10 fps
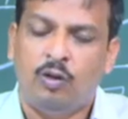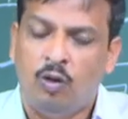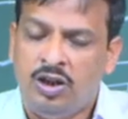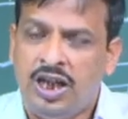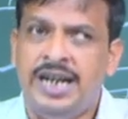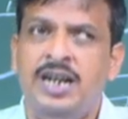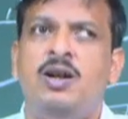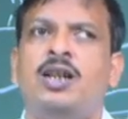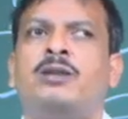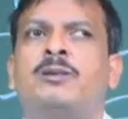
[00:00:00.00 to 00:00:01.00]

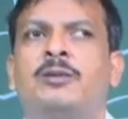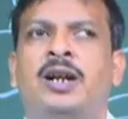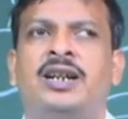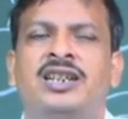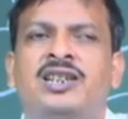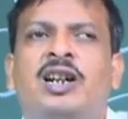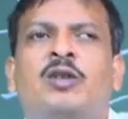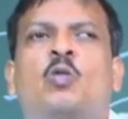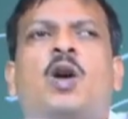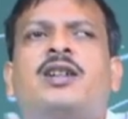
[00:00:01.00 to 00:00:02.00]
continuous feedback. It is
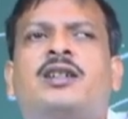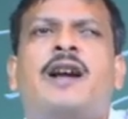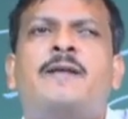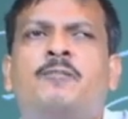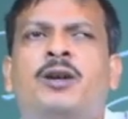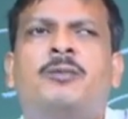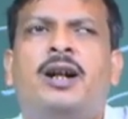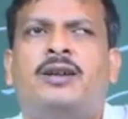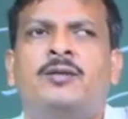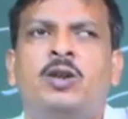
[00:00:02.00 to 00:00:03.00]
not one time
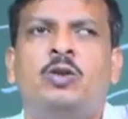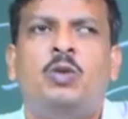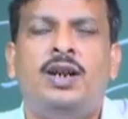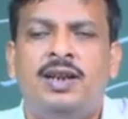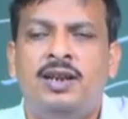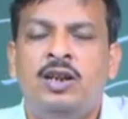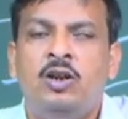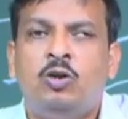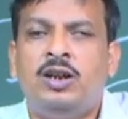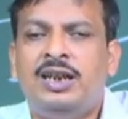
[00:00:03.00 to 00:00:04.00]
feedback.
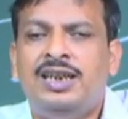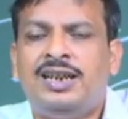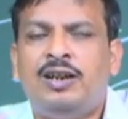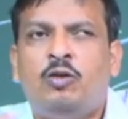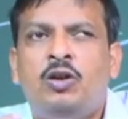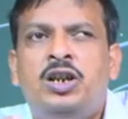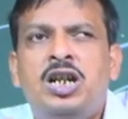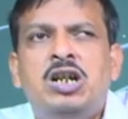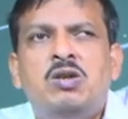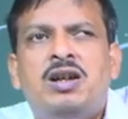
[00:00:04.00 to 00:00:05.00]
So that it can
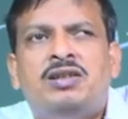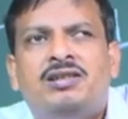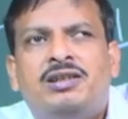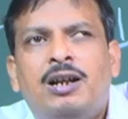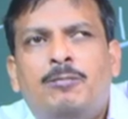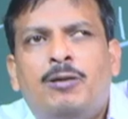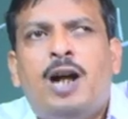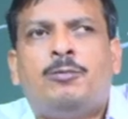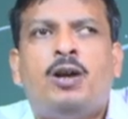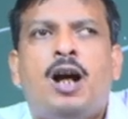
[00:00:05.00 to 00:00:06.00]
continuously
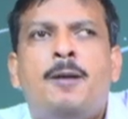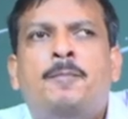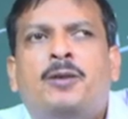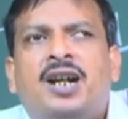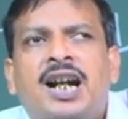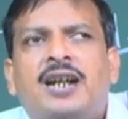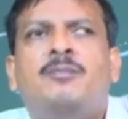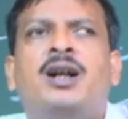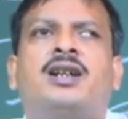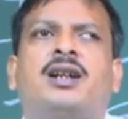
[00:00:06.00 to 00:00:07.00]
develop or upgrade
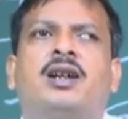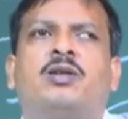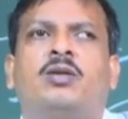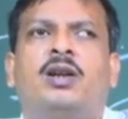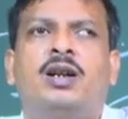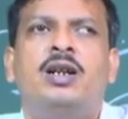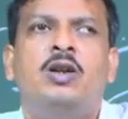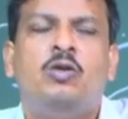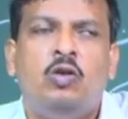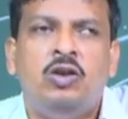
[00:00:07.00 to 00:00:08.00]
my curricula,
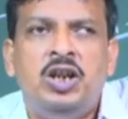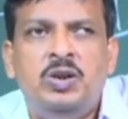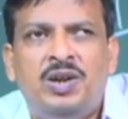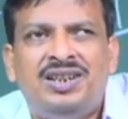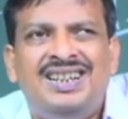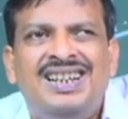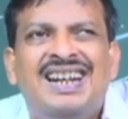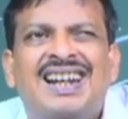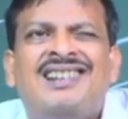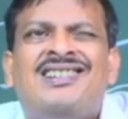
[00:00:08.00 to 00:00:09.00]
continuously
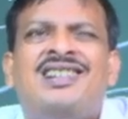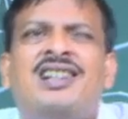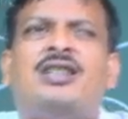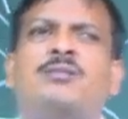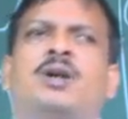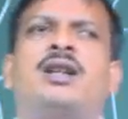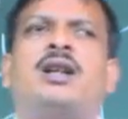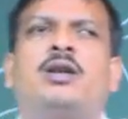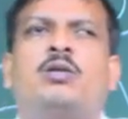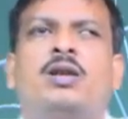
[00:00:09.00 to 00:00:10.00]
enrich my
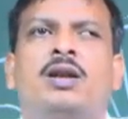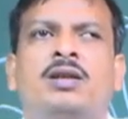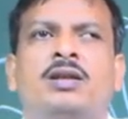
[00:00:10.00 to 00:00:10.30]
curricula,